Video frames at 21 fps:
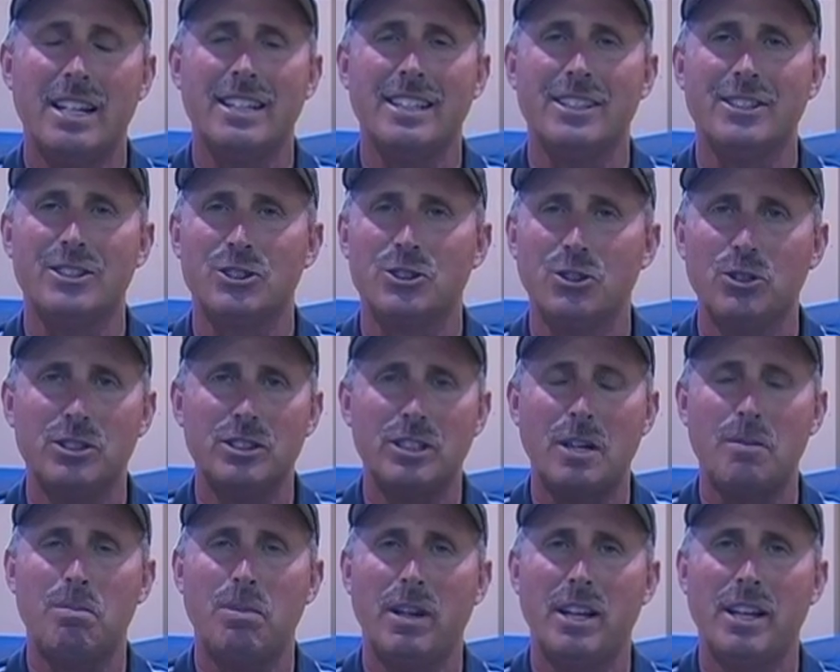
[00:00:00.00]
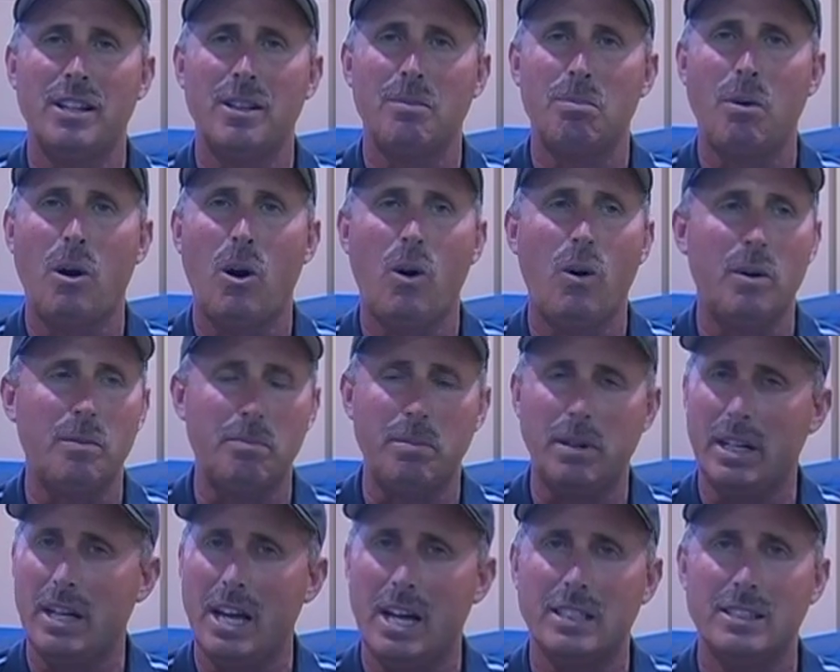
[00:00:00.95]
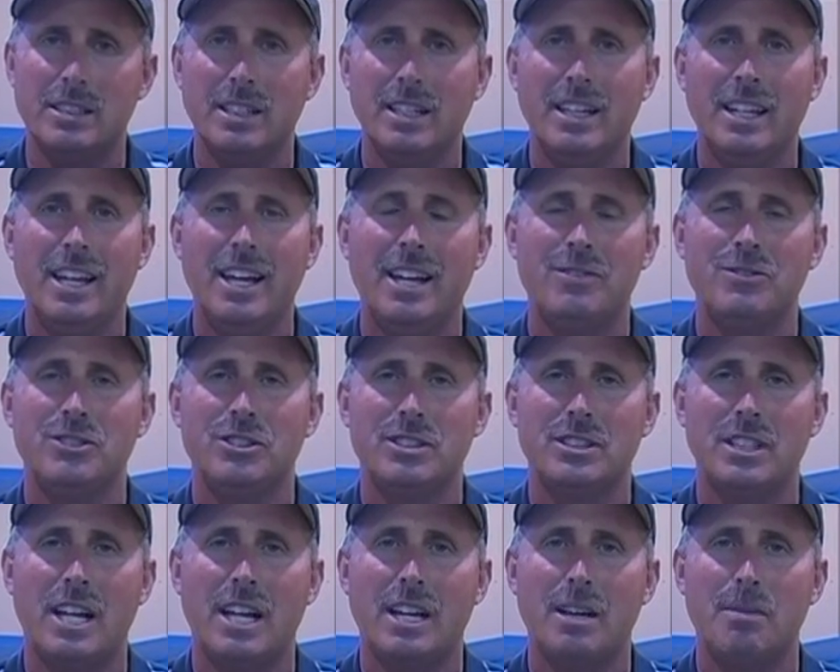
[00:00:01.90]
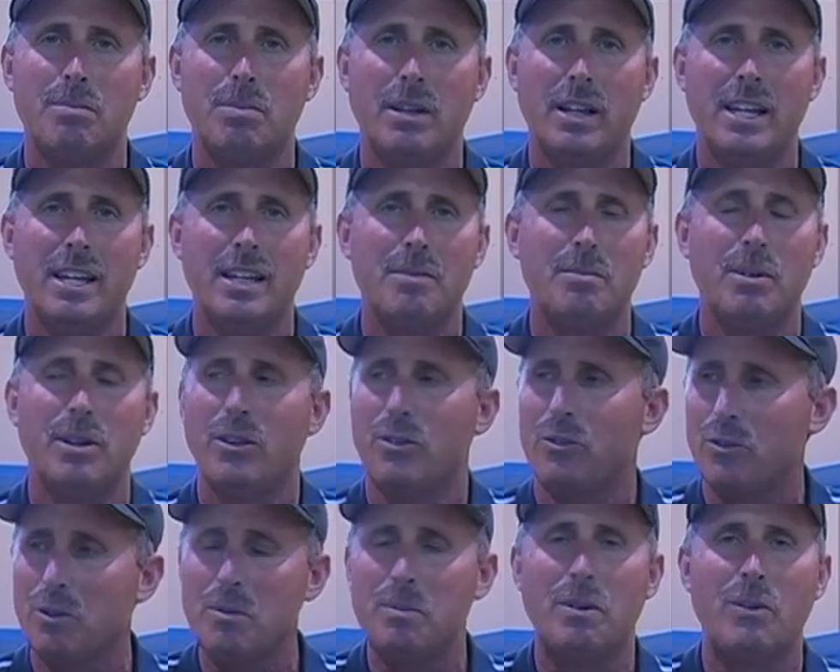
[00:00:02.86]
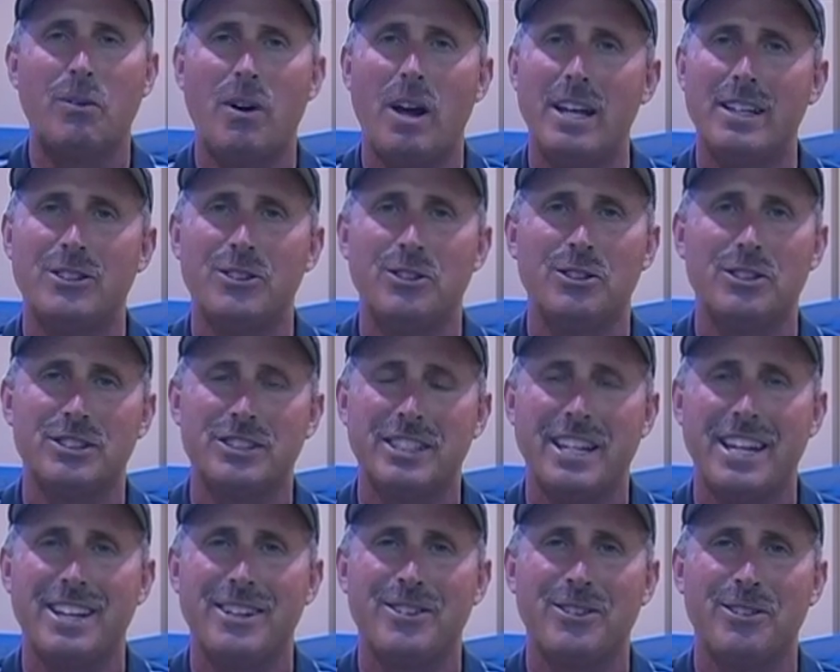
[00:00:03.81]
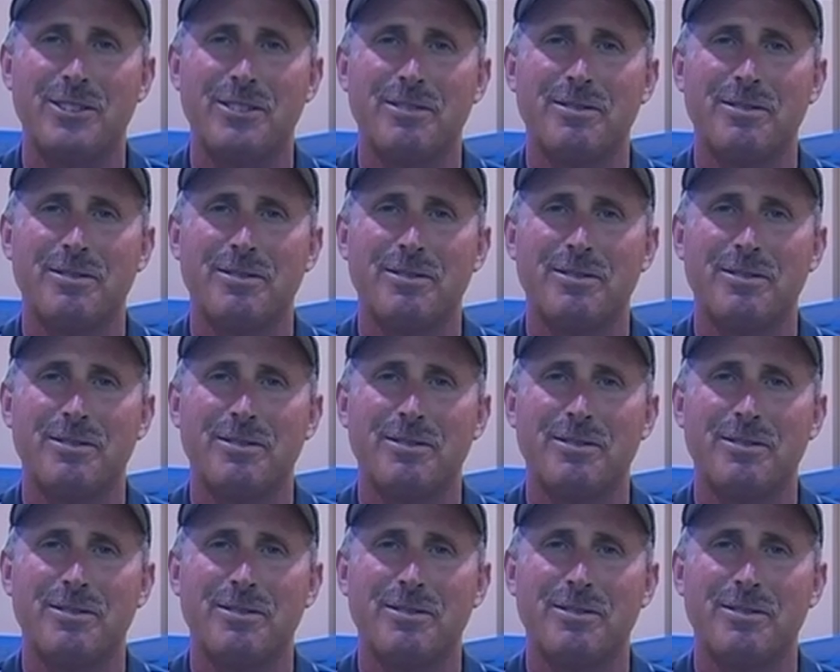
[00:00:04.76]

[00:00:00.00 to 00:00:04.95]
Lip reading: and as soon as I planted the pole, it bent out to the left just like I planned, but it threw me right into the standard.